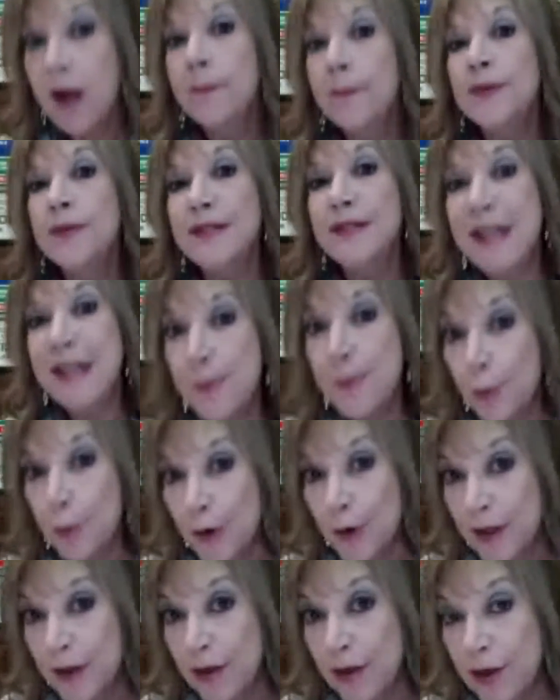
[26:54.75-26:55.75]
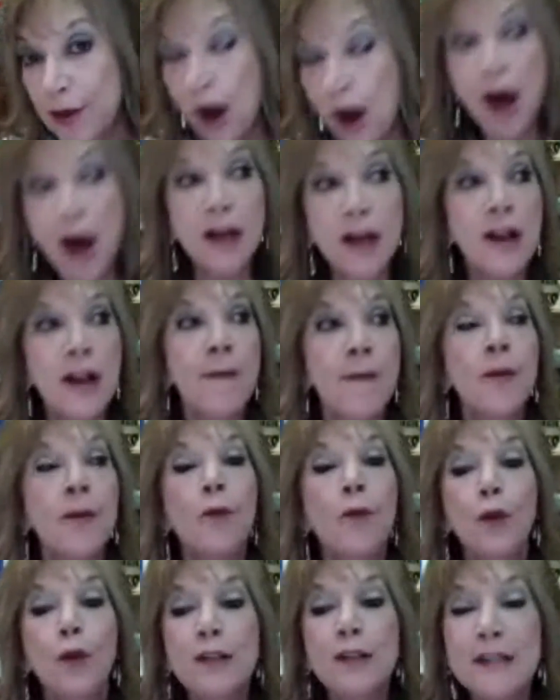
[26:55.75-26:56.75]
deeper in thought,
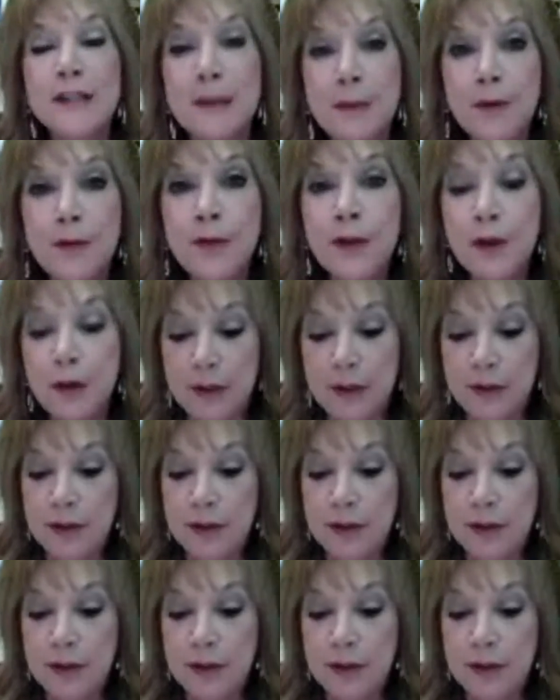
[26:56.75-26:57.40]
for some of you, the